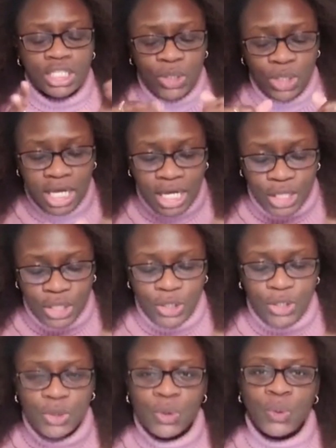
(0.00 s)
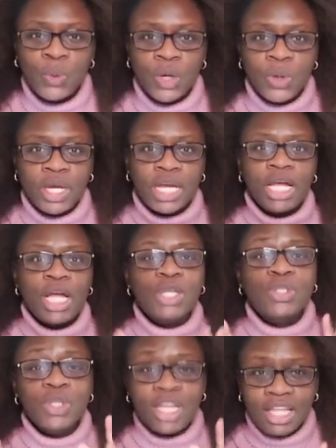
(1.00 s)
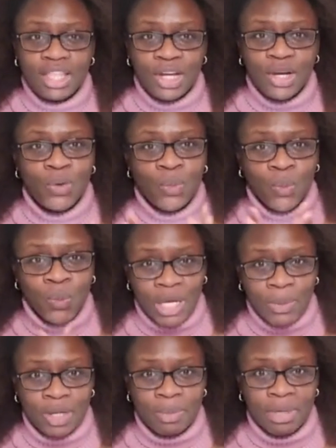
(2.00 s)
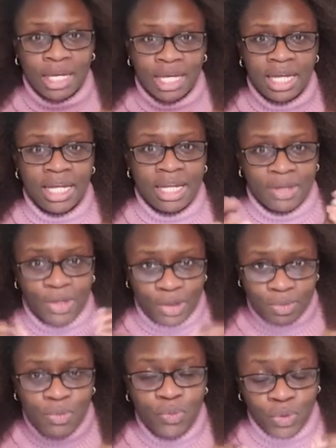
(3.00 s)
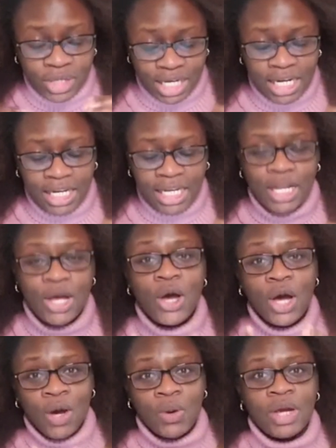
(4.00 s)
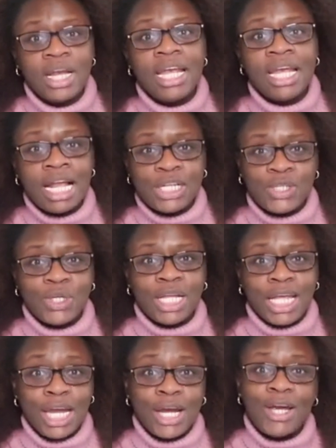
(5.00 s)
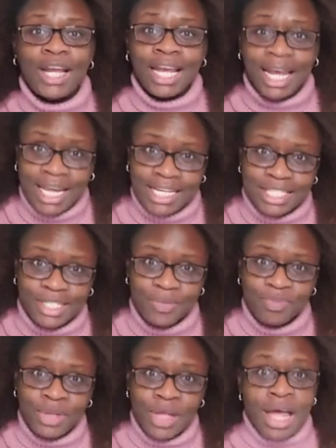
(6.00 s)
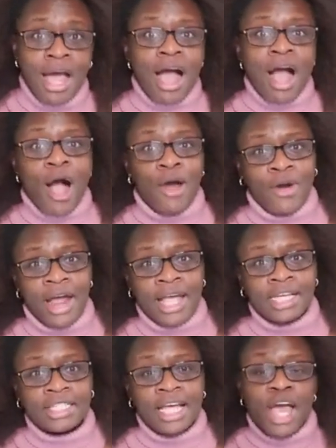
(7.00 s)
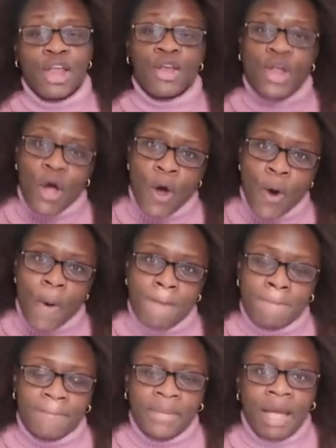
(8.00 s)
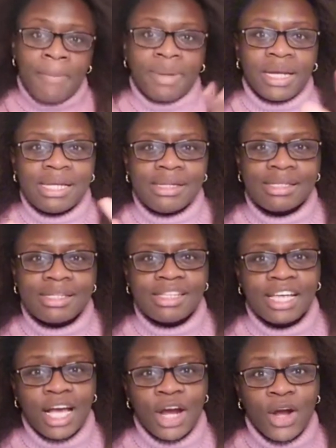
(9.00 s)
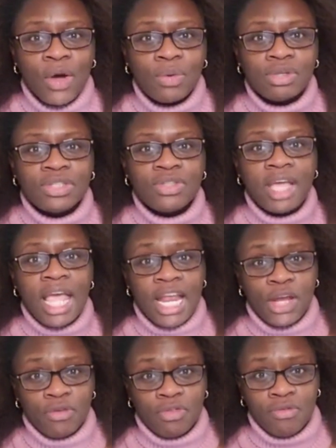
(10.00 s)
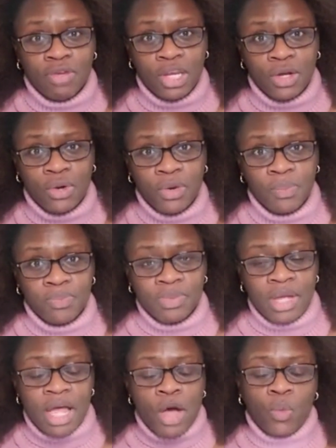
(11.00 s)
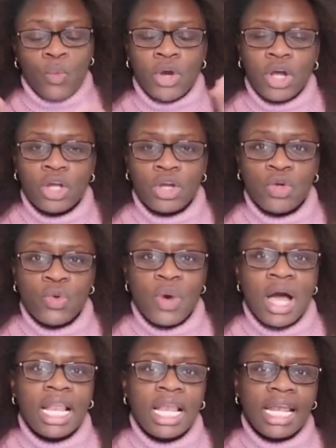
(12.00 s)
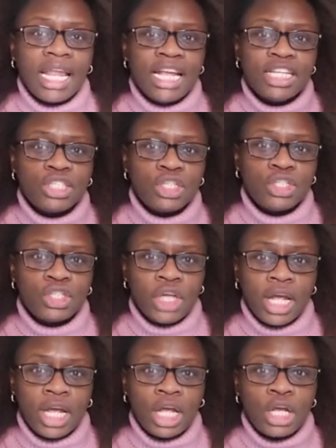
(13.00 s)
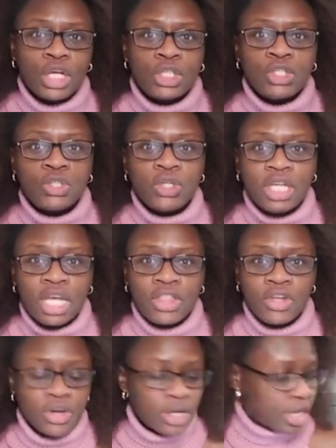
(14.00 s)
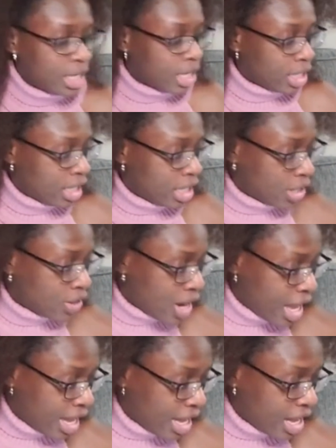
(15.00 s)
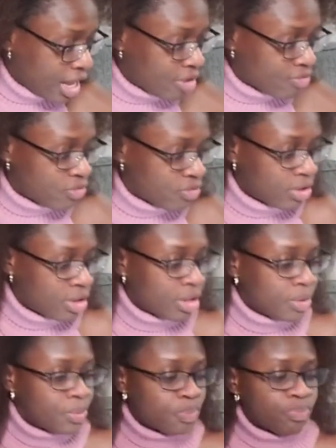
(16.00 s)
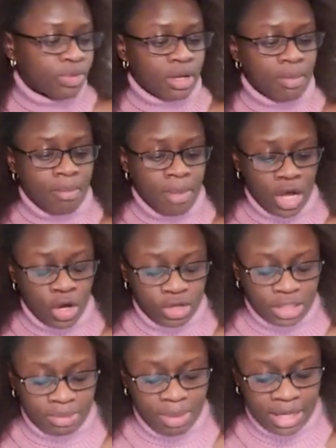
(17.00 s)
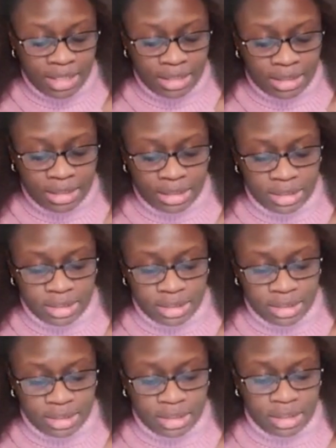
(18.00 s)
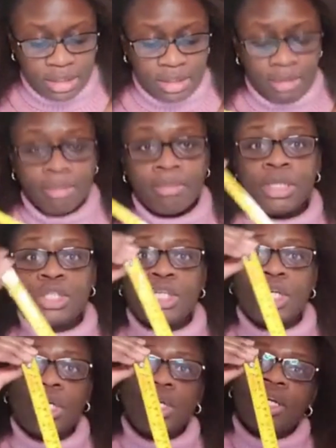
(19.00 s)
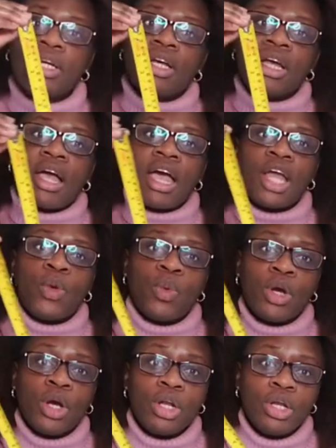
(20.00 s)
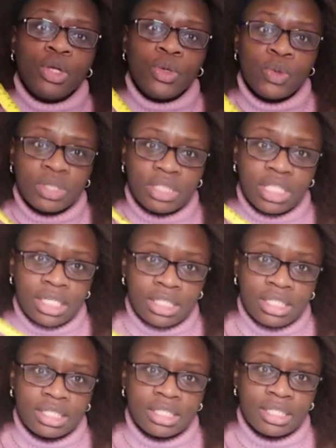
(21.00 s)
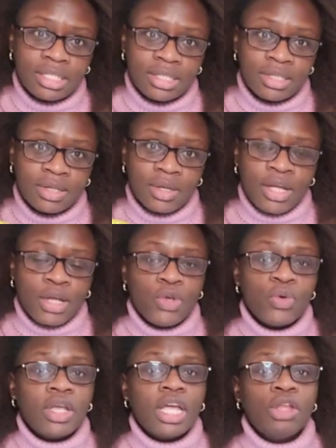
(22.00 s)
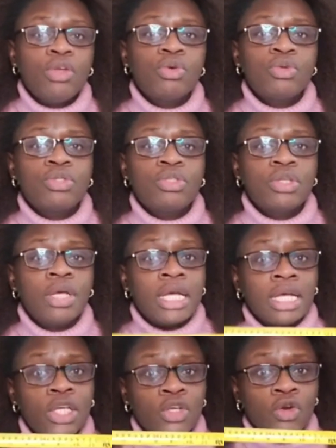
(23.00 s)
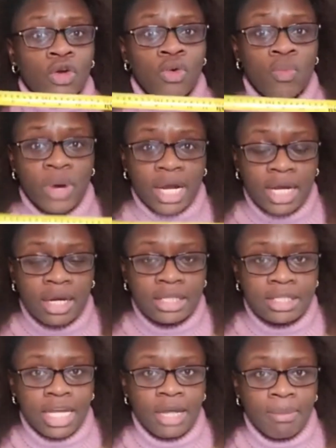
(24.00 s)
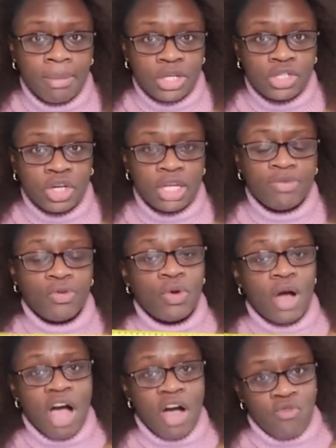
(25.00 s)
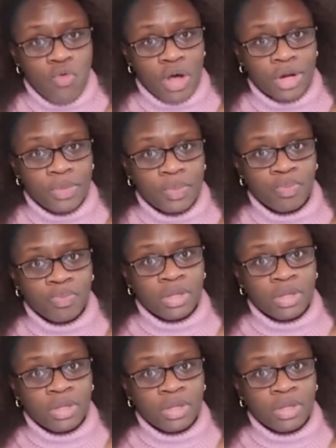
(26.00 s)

together. Don't worry. Together we will be retaining our natural hair length. All right, now please stick around to the end of the video. We're gonna do a length check together. Here I have my husband's measure, and we're gonna use this. You can use your regular tape measure if you have one.